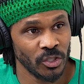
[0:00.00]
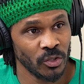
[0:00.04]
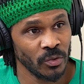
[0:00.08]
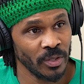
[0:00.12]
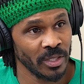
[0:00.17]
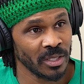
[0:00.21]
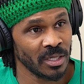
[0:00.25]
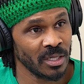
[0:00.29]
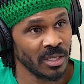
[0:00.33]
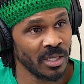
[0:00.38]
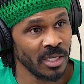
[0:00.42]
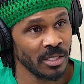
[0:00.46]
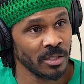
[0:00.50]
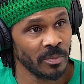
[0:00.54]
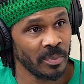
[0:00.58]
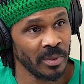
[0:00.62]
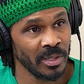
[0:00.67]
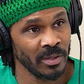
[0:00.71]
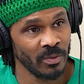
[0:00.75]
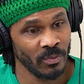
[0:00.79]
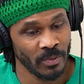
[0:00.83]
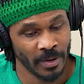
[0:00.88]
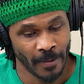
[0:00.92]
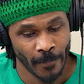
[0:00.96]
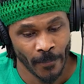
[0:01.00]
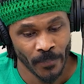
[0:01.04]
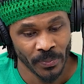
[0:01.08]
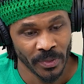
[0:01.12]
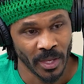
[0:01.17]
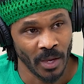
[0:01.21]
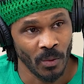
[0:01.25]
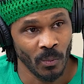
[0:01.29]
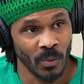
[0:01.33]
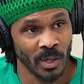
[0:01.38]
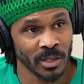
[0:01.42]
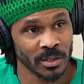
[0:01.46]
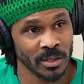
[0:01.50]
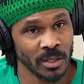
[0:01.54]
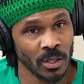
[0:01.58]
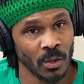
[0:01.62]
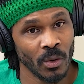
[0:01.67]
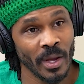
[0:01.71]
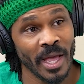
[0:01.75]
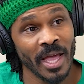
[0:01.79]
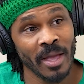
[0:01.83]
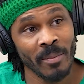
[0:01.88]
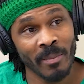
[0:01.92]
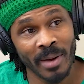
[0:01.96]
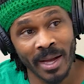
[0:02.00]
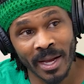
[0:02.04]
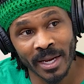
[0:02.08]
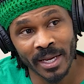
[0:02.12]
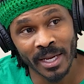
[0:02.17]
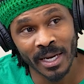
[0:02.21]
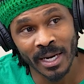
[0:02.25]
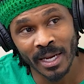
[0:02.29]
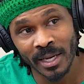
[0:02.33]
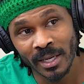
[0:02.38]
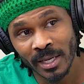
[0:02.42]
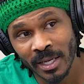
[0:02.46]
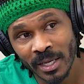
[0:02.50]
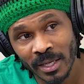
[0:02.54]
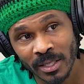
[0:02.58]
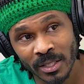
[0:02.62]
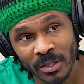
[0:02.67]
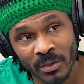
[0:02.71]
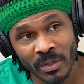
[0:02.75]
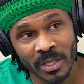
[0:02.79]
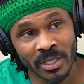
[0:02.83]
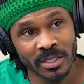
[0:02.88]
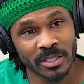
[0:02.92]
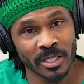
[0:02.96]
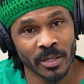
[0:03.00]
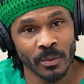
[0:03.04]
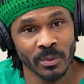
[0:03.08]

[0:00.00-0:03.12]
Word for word: strict and disciplined, but it wasn't no, hey ma, can I do this?